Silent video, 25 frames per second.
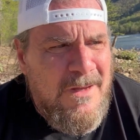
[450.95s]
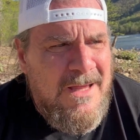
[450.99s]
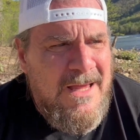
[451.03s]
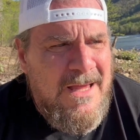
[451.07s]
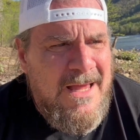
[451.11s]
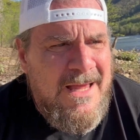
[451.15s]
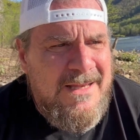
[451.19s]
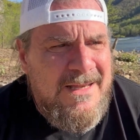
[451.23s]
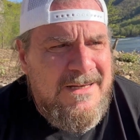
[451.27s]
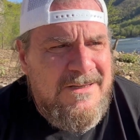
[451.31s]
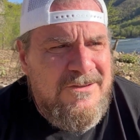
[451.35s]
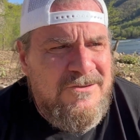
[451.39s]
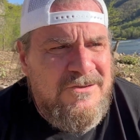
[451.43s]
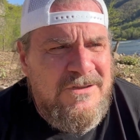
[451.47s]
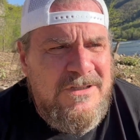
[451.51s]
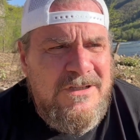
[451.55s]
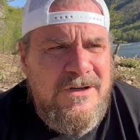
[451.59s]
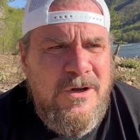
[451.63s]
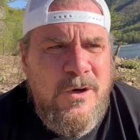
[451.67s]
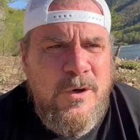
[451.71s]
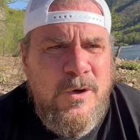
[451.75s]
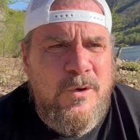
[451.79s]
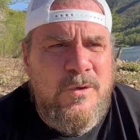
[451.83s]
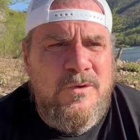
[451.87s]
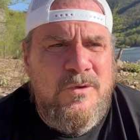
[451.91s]
And she
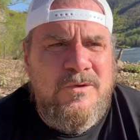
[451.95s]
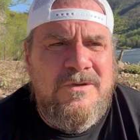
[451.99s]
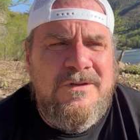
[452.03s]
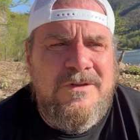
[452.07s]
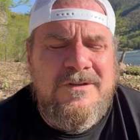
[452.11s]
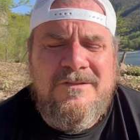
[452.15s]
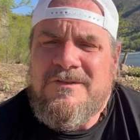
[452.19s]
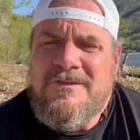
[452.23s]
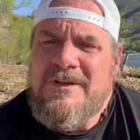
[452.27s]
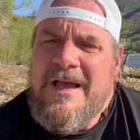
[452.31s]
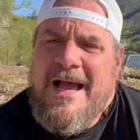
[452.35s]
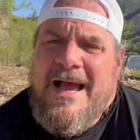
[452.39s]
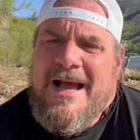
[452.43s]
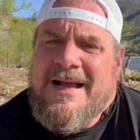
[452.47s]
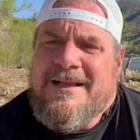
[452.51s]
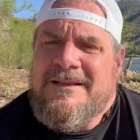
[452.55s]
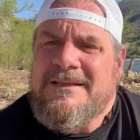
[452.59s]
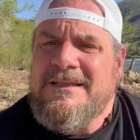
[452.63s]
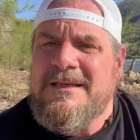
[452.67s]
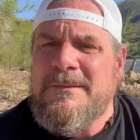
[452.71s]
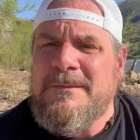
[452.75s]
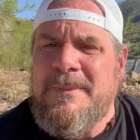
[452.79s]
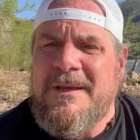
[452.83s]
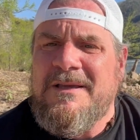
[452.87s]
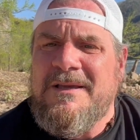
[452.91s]
knows
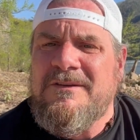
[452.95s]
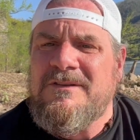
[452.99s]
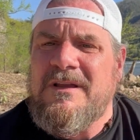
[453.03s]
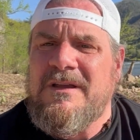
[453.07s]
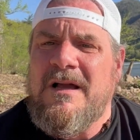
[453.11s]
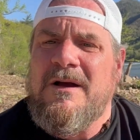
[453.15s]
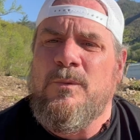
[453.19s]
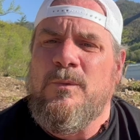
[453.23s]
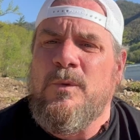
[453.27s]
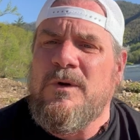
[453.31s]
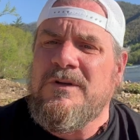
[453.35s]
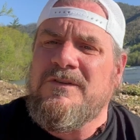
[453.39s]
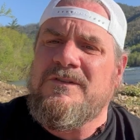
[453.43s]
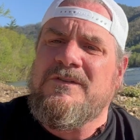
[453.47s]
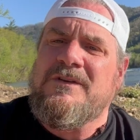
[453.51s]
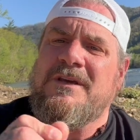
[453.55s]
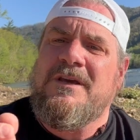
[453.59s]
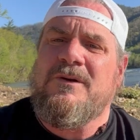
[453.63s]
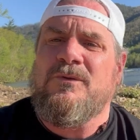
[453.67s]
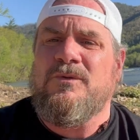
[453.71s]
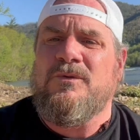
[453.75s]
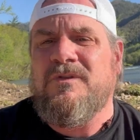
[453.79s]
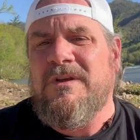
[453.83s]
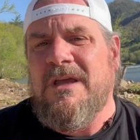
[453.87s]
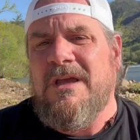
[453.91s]
exactly, based on what
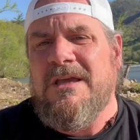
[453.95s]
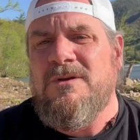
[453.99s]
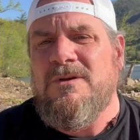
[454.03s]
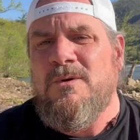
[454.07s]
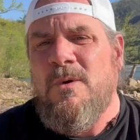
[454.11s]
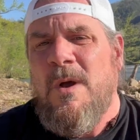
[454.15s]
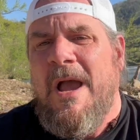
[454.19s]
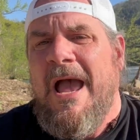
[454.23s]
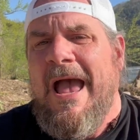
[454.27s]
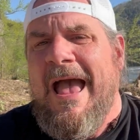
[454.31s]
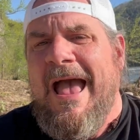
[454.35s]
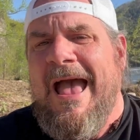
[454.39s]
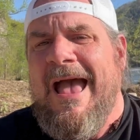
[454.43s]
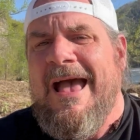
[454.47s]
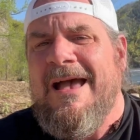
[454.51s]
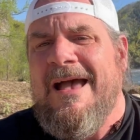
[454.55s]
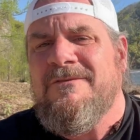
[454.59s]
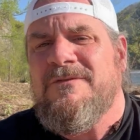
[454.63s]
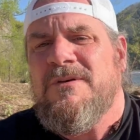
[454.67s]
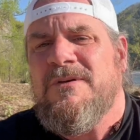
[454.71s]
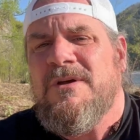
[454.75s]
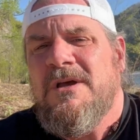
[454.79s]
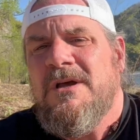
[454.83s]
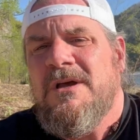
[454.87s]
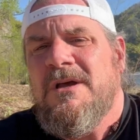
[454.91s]
skill set you
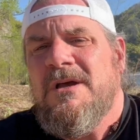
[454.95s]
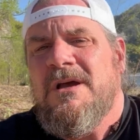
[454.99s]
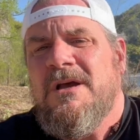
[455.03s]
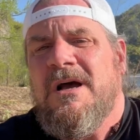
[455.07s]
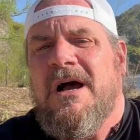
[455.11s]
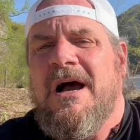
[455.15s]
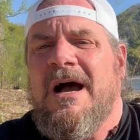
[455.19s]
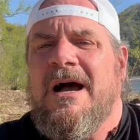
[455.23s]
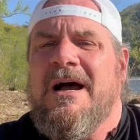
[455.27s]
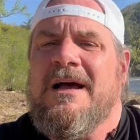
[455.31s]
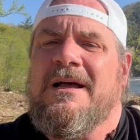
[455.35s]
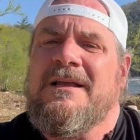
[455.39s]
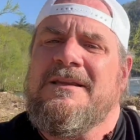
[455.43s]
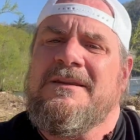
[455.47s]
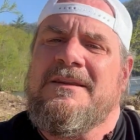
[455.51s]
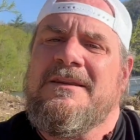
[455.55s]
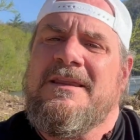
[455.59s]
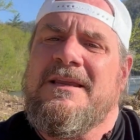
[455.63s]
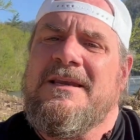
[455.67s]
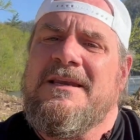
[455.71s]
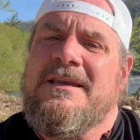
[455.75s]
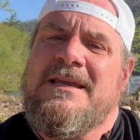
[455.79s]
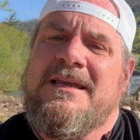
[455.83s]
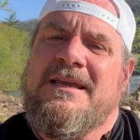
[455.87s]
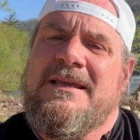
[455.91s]
have, on
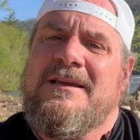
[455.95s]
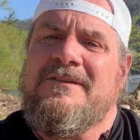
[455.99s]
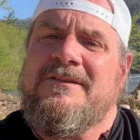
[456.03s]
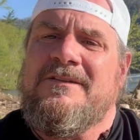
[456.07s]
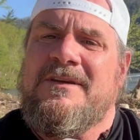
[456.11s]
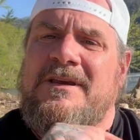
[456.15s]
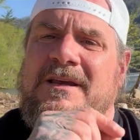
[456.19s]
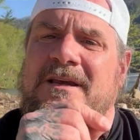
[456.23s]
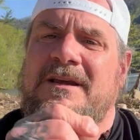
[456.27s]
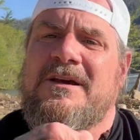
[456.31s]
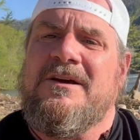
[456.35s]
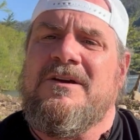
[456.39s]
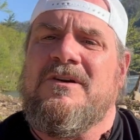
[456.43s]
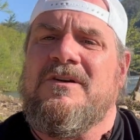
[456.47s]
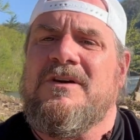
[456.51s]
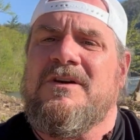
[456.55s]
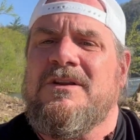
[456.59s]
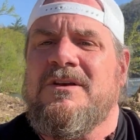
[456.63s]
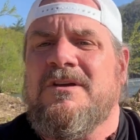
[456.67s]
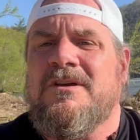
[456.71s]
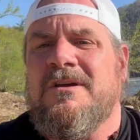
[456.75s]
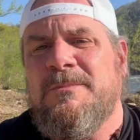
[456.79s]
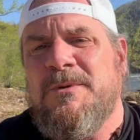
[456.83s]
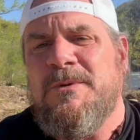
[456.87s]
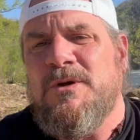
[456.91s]
the needs here in
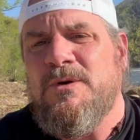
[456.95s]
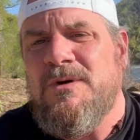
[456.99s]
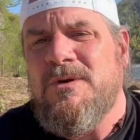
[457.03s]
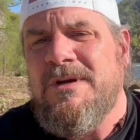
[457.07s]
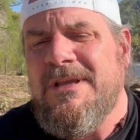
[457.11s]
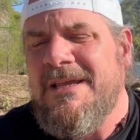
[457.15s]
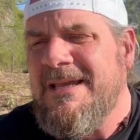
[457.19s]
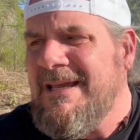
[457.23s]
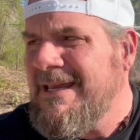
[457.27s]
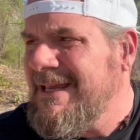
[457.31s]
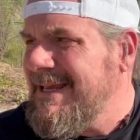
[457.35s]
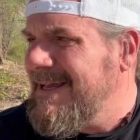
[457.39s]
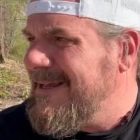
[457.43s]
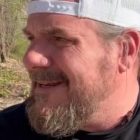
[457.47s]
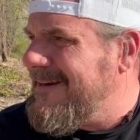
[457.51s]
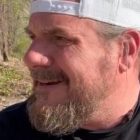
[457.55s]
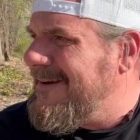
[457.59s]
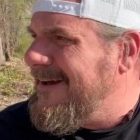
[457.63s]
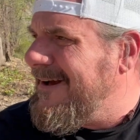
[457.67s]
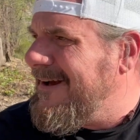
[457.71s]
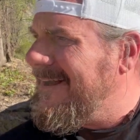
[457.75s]
the community. And